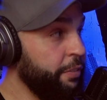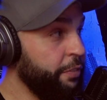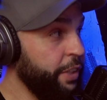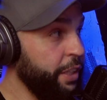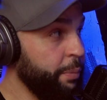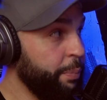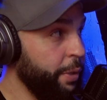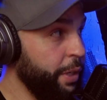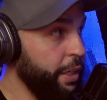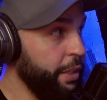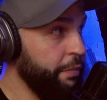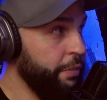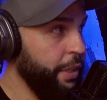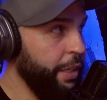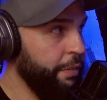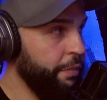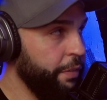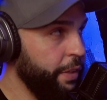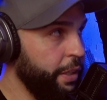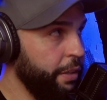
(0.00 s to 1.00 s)
the funny part.
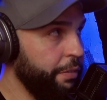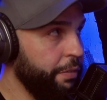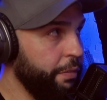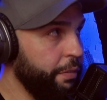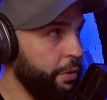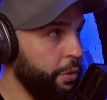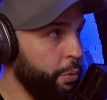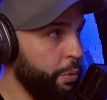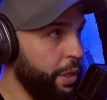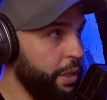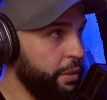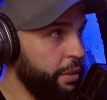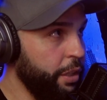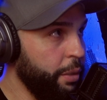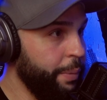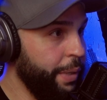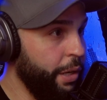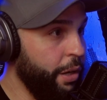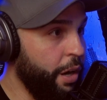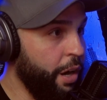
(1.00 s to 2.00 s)
If you want to talk
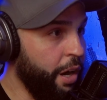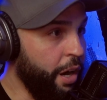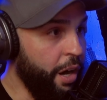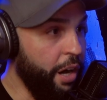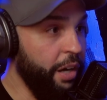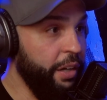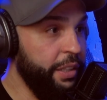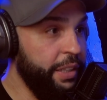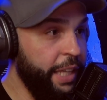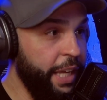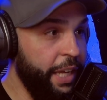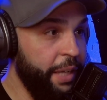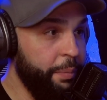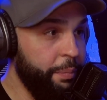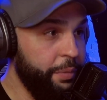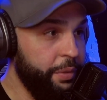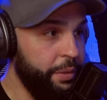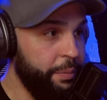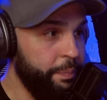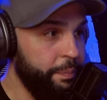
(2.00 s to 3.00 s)
about hard
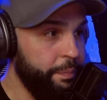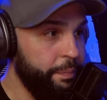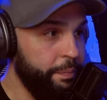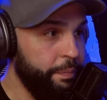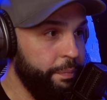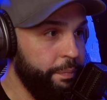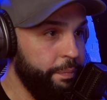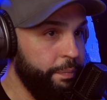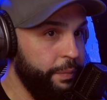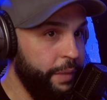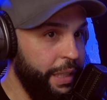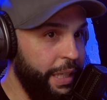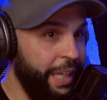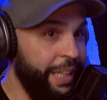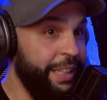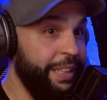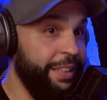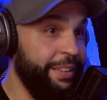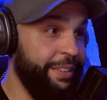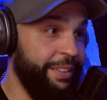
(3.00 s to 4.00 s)
games
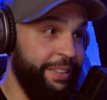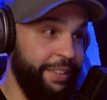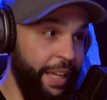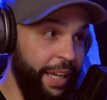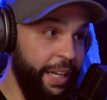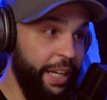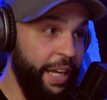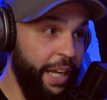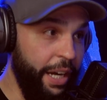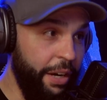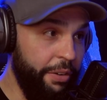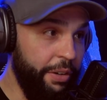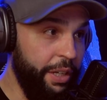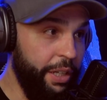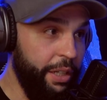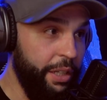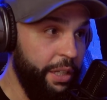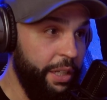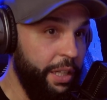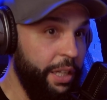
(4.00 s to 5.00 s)
in the Sega
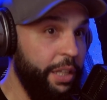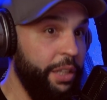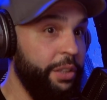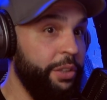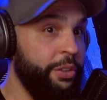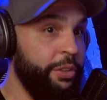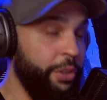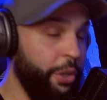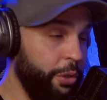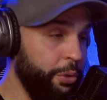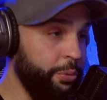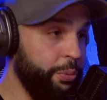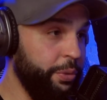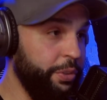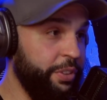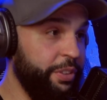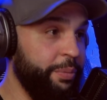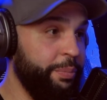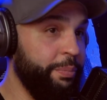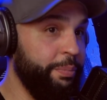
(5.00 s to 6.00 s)
era, those
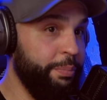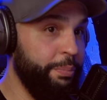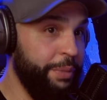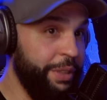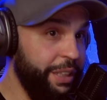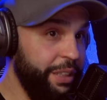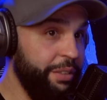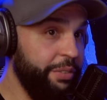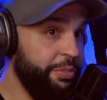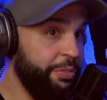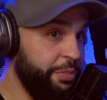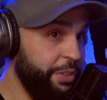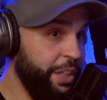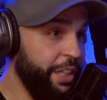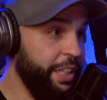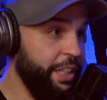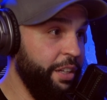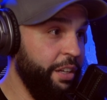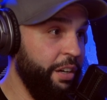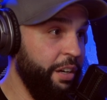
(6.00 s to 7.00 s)
were some
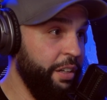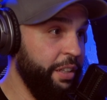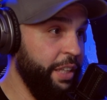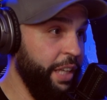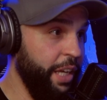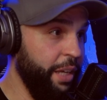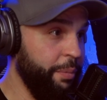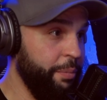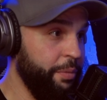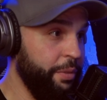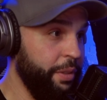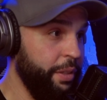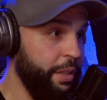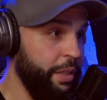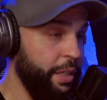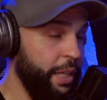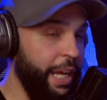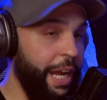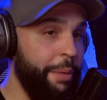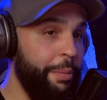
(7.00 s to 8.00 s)
motherfucking hard games.
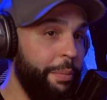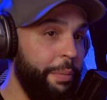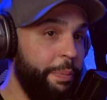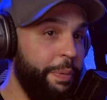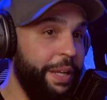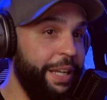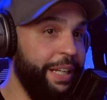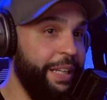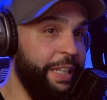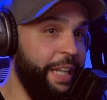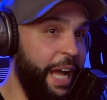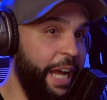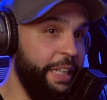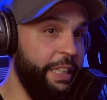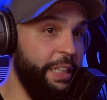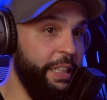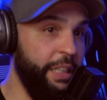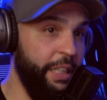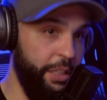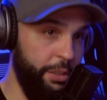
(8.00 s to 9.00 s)
Like I remember playing
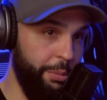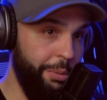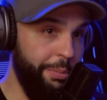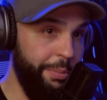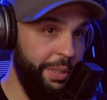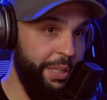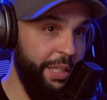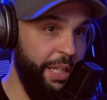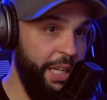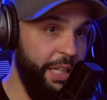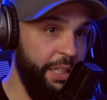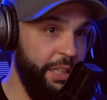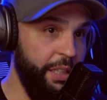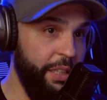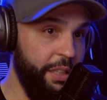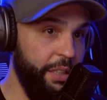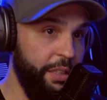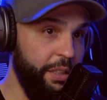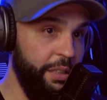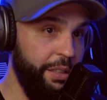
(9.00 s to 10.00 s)
Lion King. You remember playing Lion
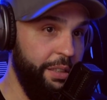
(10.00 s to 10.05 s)
King?